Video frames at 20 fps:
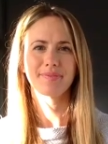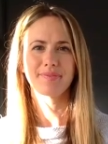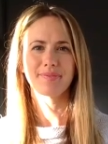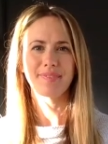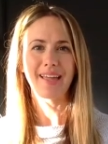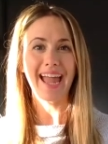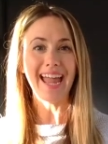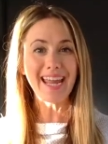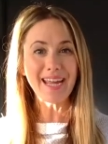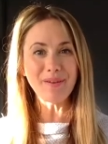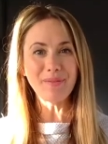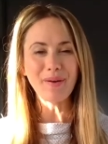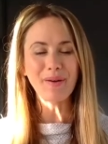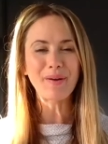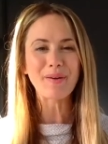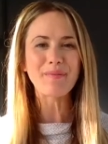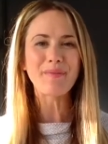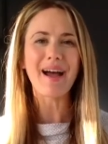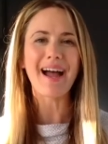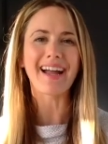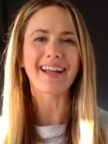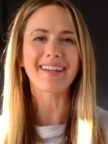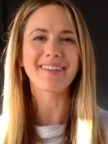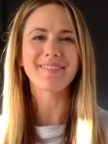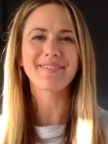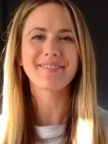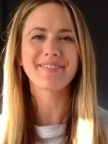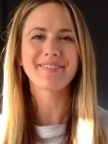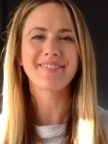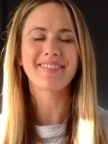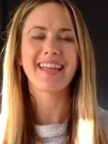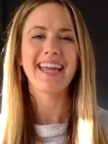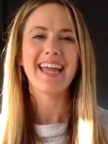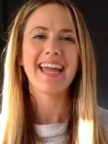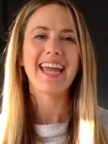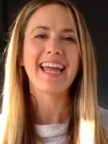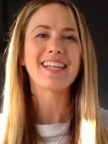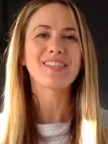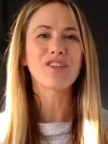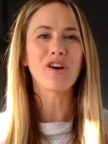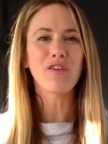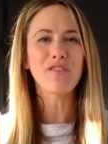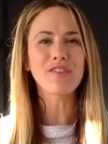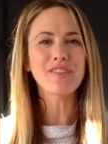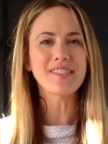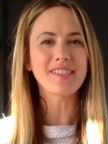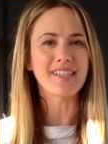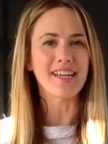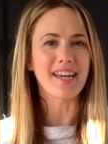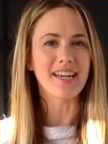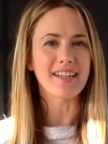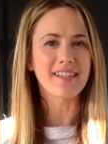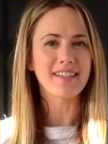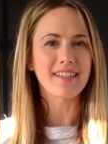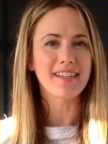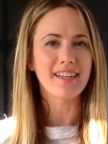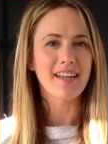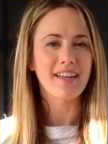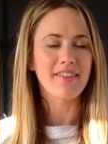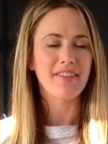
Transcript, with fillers: Hey, welcome back. It's often said